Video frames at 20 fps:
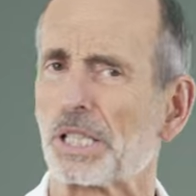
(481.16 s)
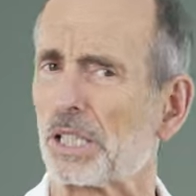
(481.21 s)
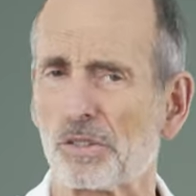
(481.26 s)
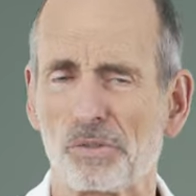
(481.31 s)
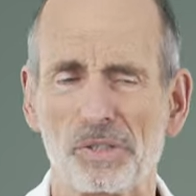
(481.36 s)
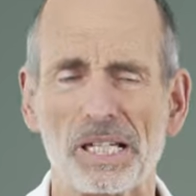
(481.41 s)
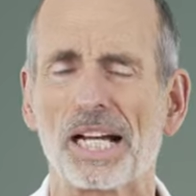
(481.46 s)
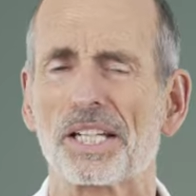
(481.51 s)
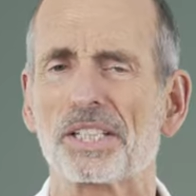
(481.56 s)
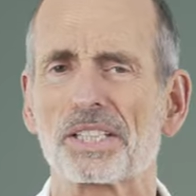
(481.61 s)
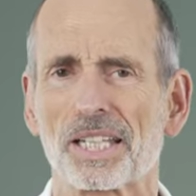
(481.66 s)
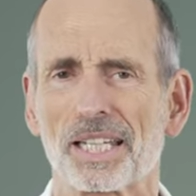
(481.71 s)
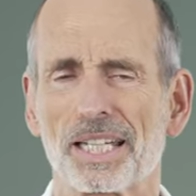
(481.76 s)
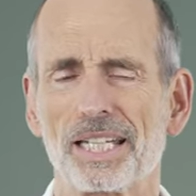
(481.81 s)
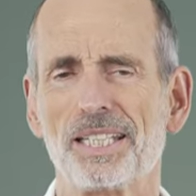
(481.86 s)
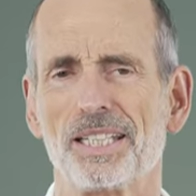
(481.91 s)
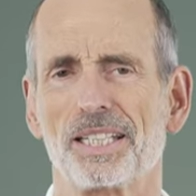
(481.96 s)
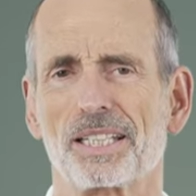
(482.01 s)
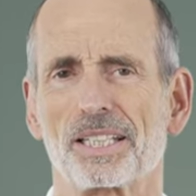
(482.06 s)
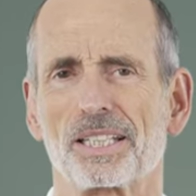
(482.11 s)
bite into
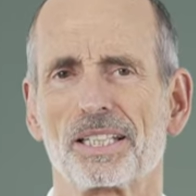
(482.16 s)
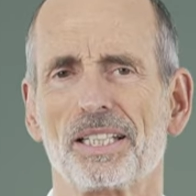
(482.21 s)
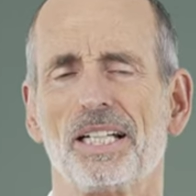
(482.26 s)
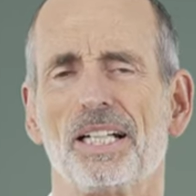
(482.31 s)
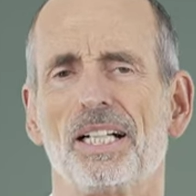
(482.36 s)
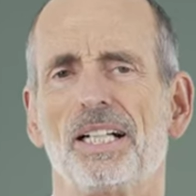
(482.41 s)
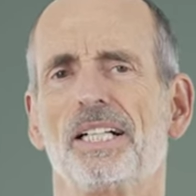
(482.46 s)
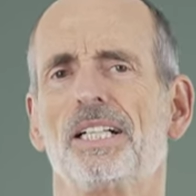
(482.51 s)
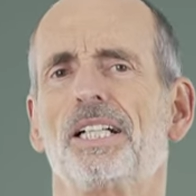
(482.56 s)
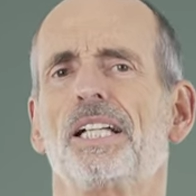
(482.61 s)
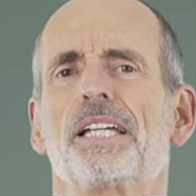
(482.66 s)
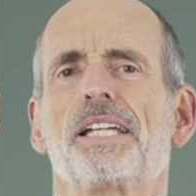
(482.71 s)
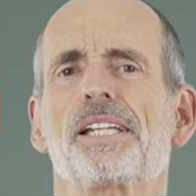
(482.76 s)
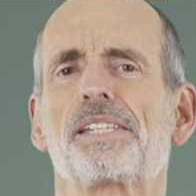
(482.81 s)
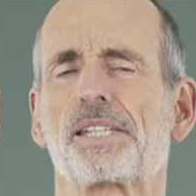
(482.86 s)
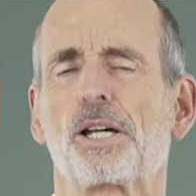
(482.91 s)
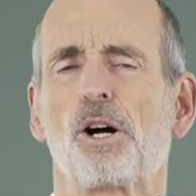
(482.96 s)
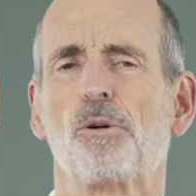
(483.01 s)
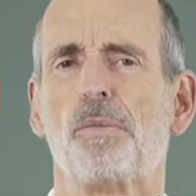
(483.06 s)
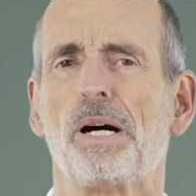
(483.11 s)
it. Something
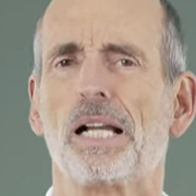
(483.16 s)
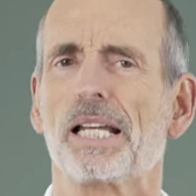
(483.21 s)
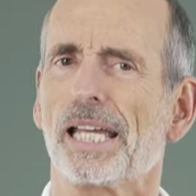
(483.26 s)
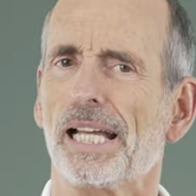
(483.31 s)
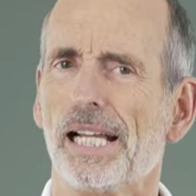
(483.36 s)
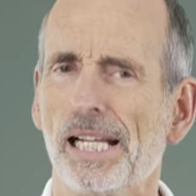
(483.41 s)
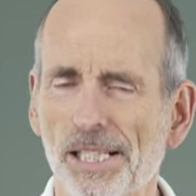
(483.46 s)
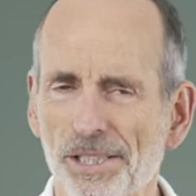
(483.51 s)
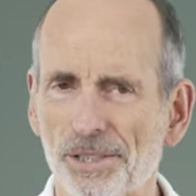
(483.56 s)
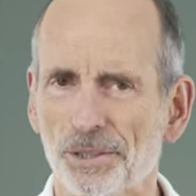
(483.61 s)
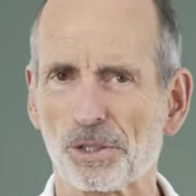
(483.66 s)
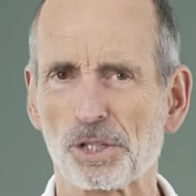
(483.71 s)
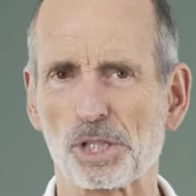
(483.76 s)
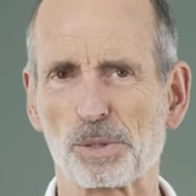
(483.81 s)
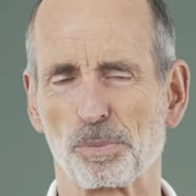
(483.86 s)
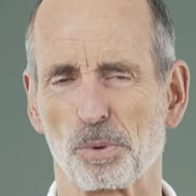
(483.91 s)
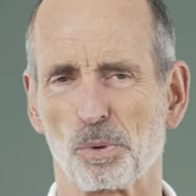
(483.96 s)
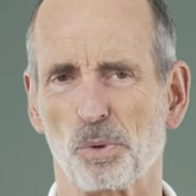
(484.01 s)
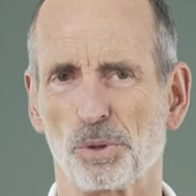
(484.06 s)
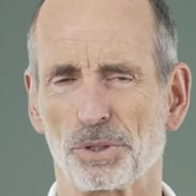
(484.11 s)
most people can't do
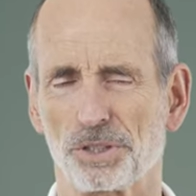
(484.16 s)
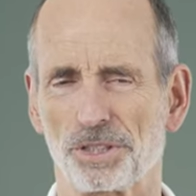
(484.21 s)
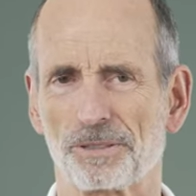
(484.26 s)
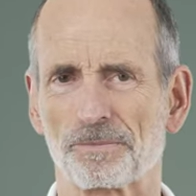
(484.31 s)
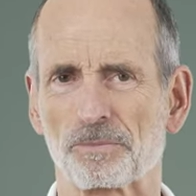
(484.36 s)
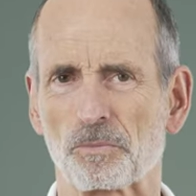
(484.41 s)
anymore.